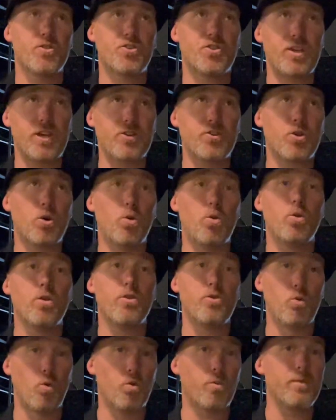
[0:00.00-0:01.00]
6th hole
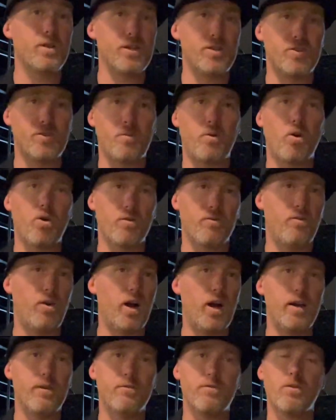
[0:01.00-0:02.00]
normally is a par
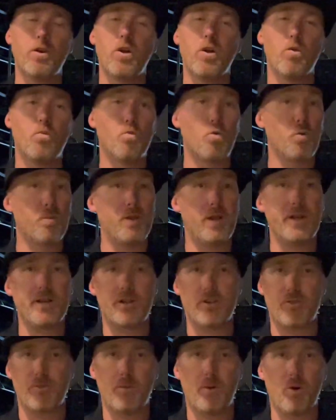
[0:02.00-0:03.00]
5. We're playing
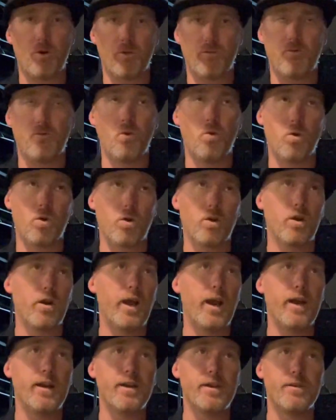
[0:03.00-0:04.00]
as a par 4,
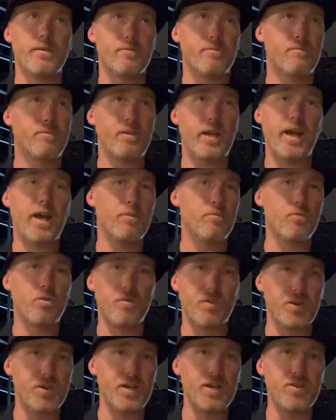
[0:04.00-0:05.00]
and they hadn't
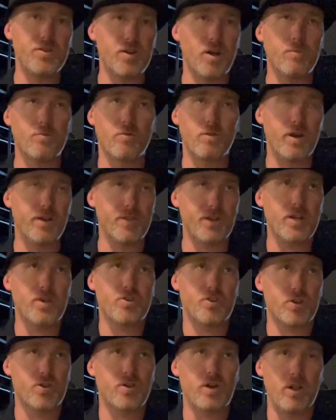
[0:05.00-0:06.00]
moved the tees up or anything.
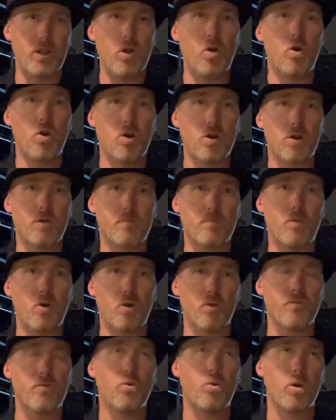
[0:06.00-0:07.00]
It's just a long
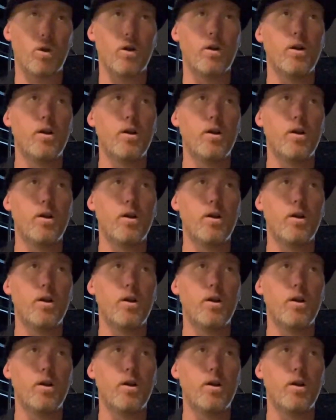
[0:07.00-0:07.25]
par 4.